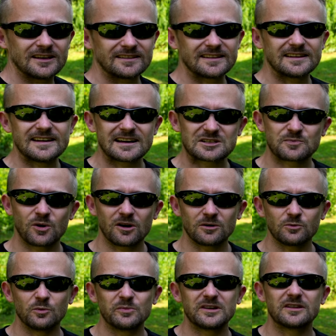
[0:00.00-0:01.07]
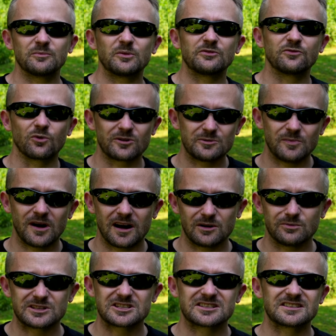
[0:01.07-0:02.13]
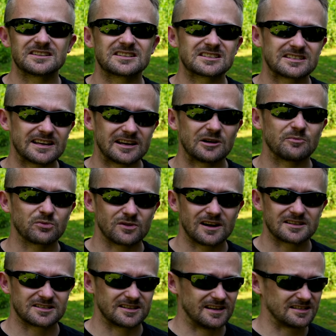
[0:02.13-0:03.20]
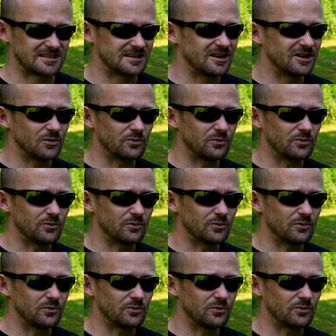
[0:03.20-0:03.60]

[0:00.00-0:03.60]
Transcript: The next part will be the before you buy, which is the setup process.